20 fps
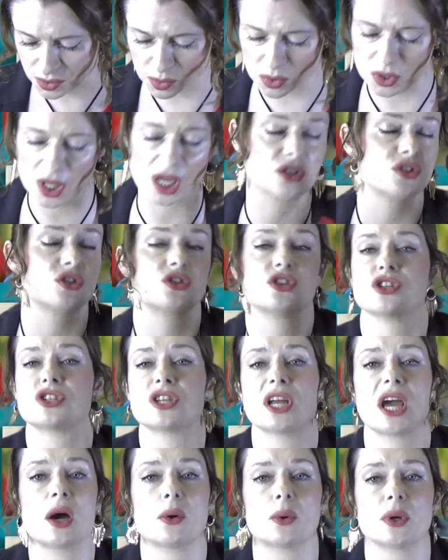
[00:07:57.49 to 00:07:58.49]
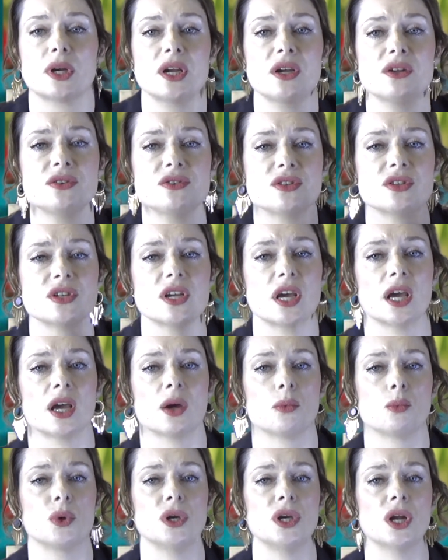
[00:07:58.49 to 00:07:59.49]
that's just how it is,
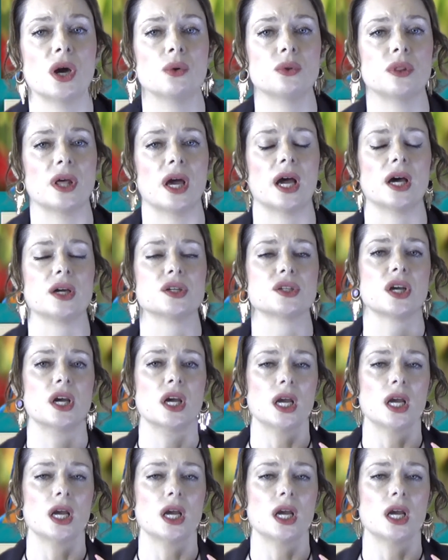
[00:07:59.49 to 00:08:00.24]
and we know that.